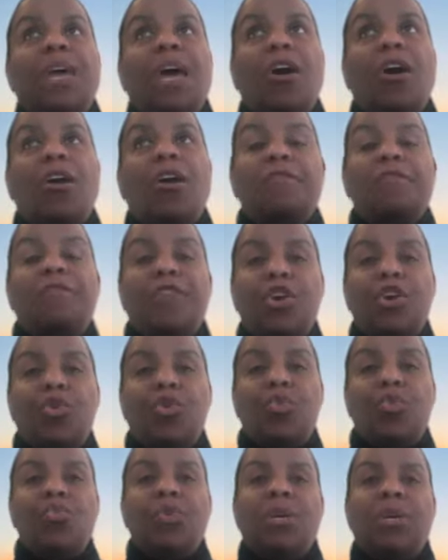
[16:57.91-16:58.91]
her
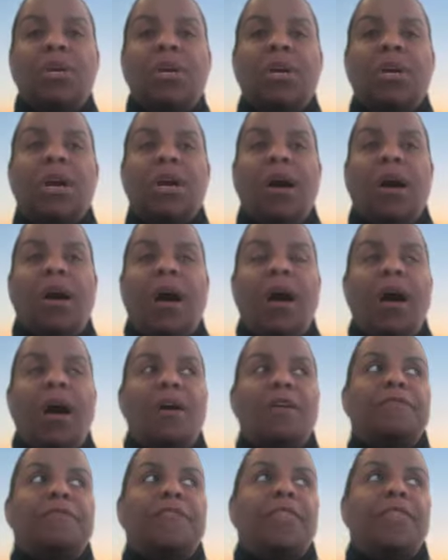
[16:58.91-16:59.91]
view
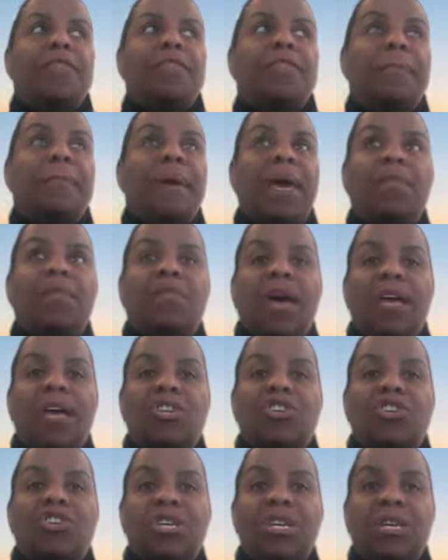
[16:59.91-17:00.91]
of the man that
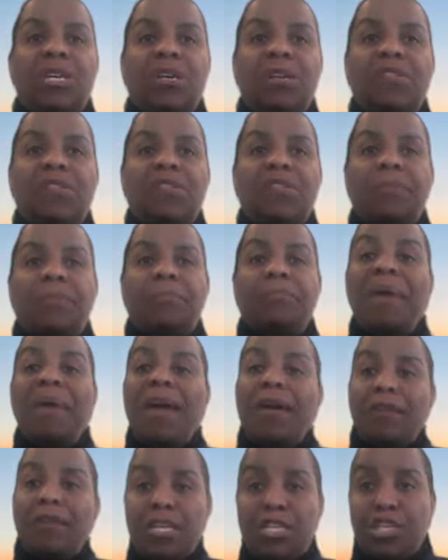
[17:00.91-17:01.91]
she's
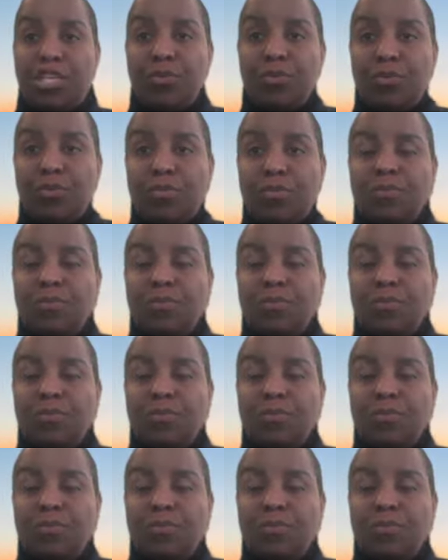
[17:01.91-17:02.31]
married to.